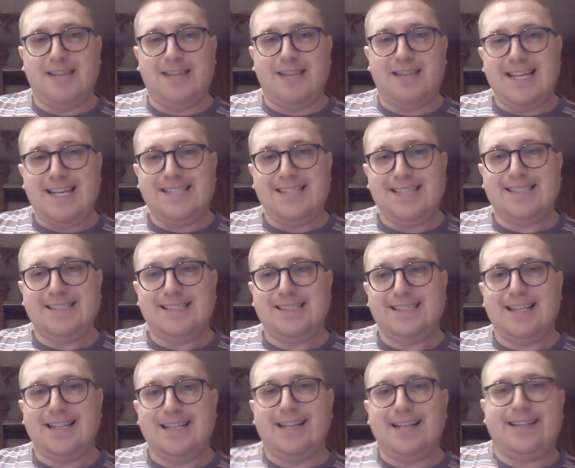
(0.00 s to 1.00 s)

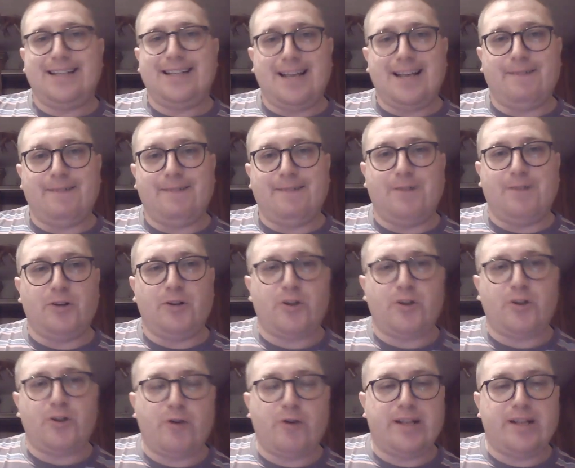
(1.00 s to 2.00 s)
please take a
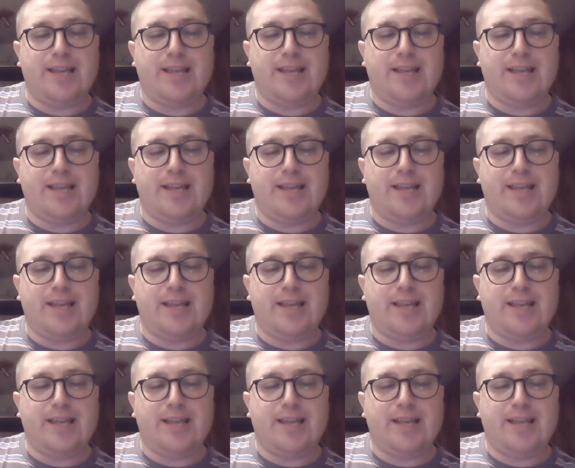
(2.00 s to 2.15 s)
photo